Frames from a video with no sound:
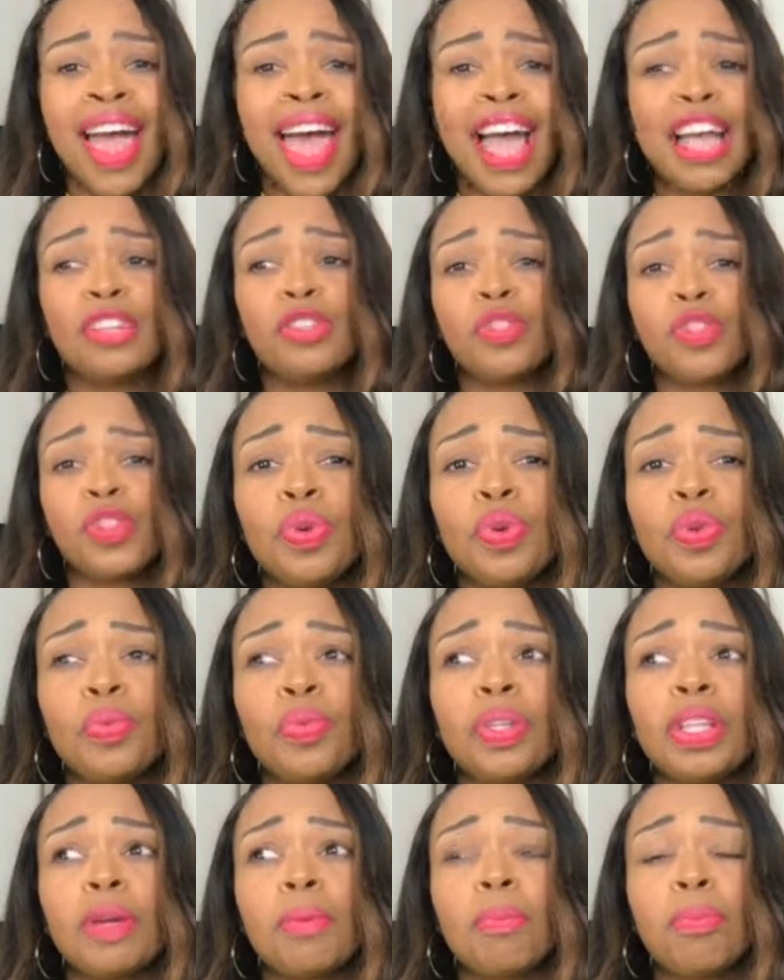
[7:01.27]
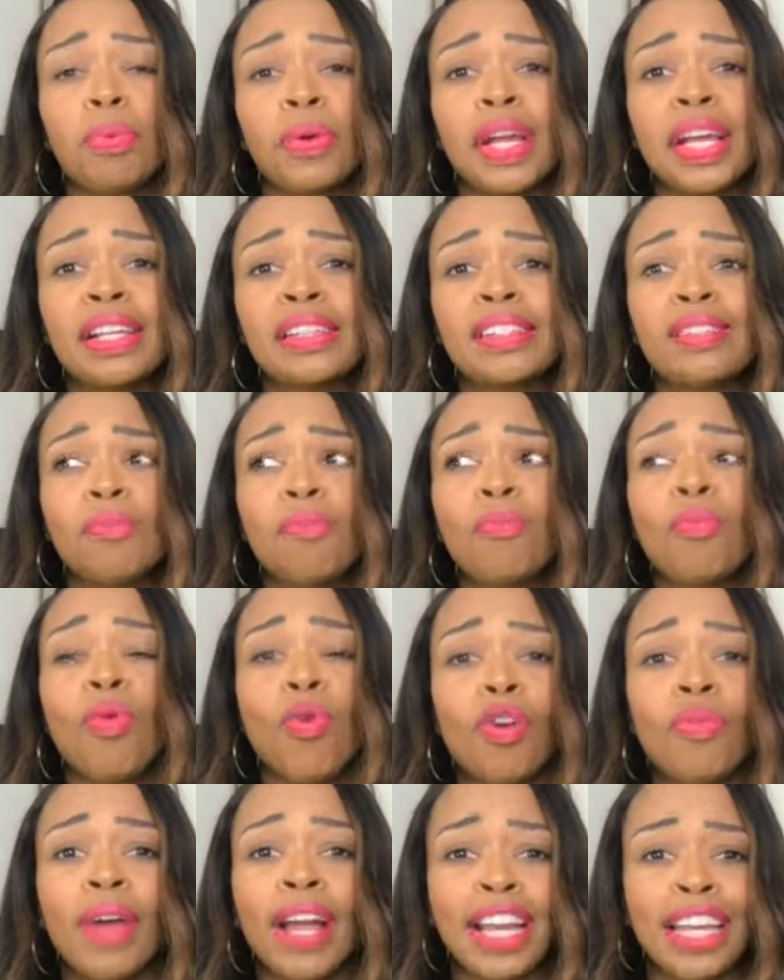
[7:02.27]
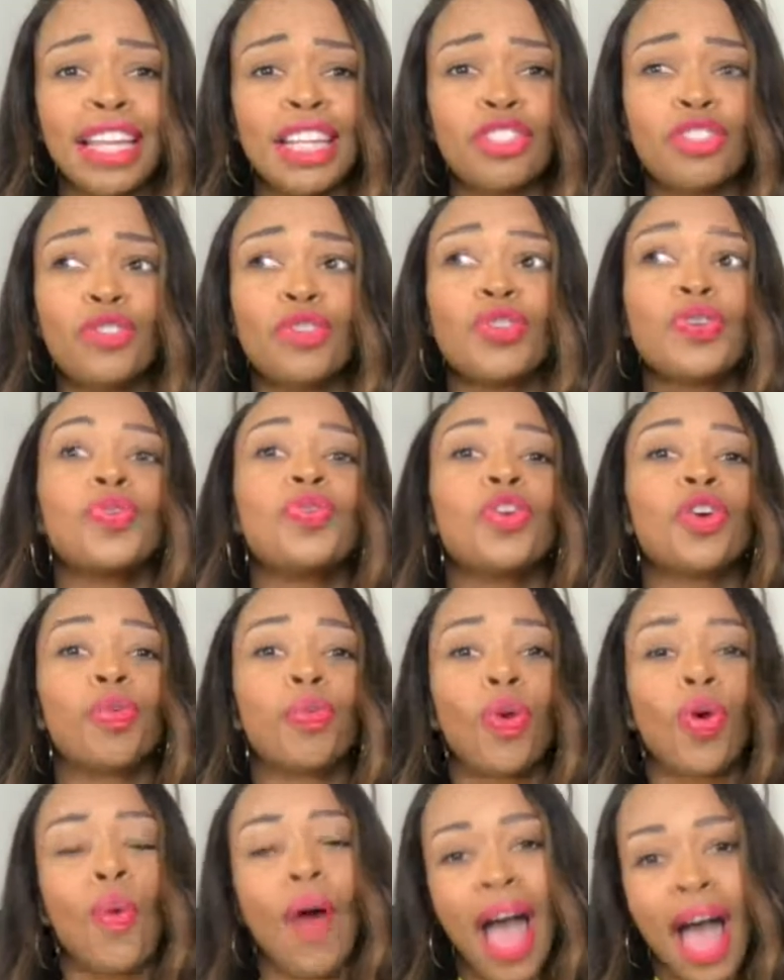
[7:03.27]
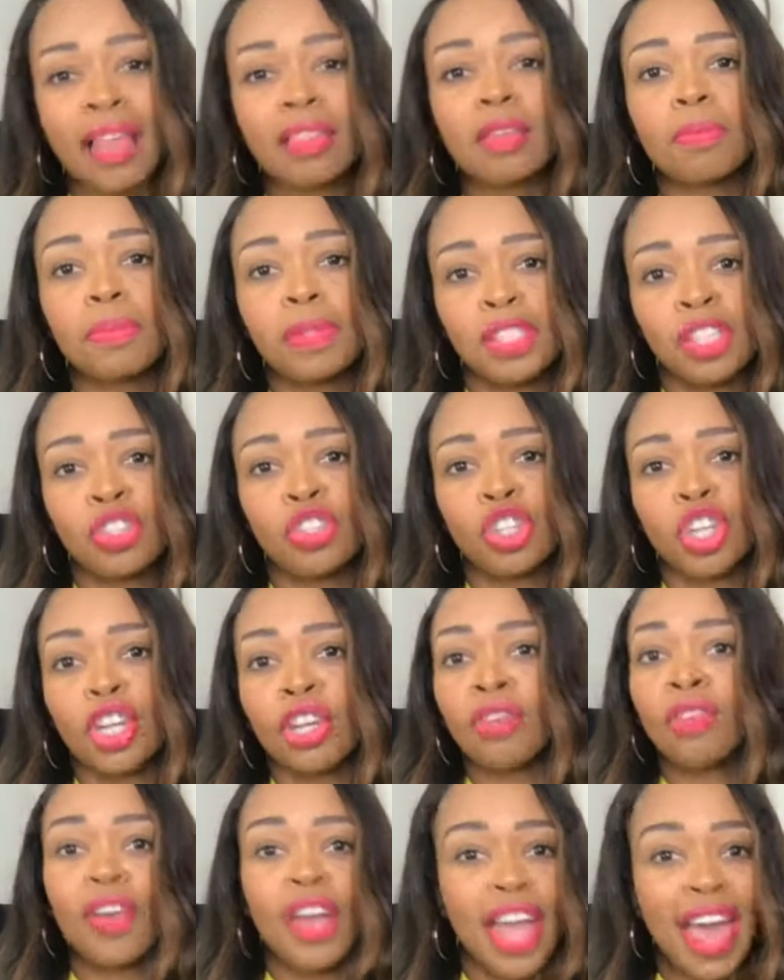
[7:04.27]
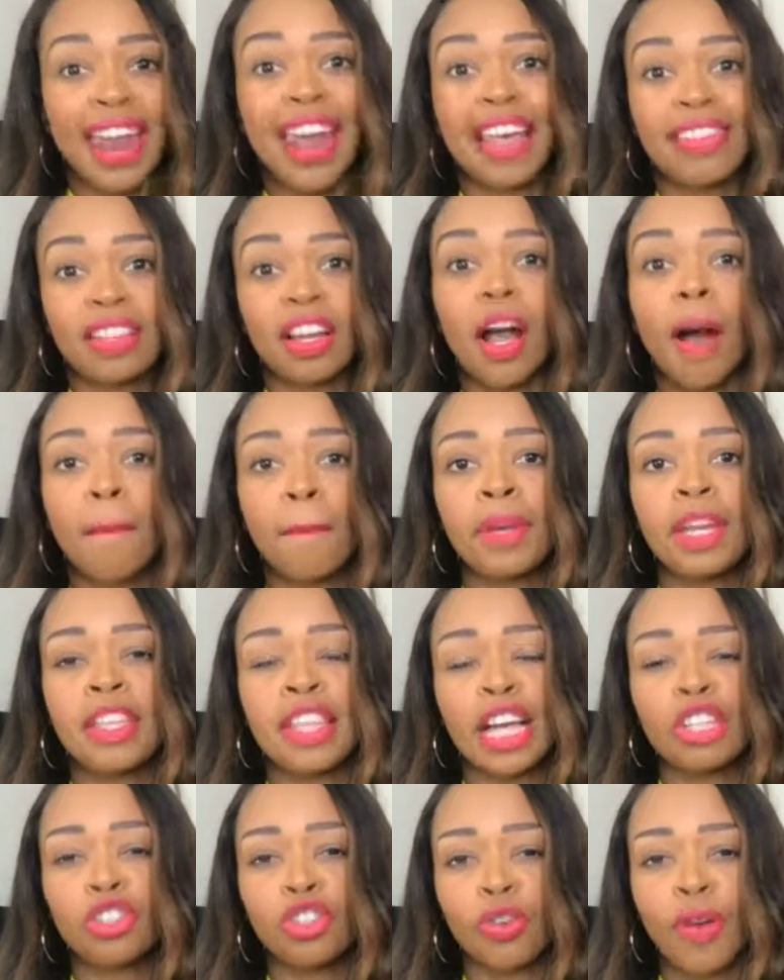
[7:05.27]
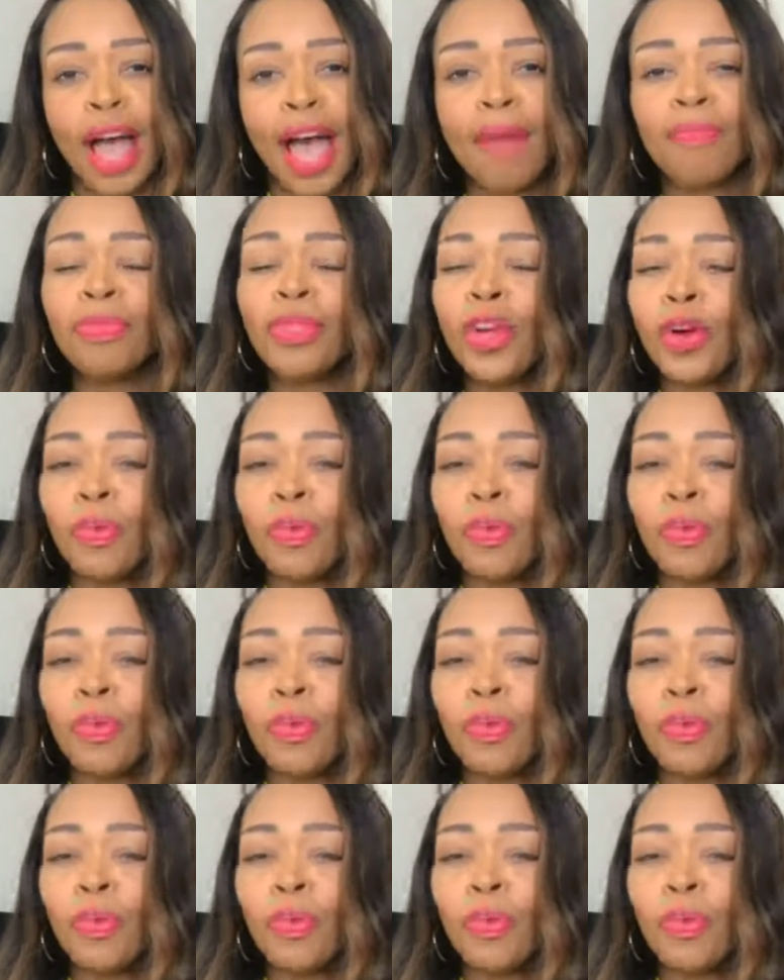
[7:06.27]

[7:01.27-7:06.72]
And it really brings more recognition to your role at the position and at the company that you're at,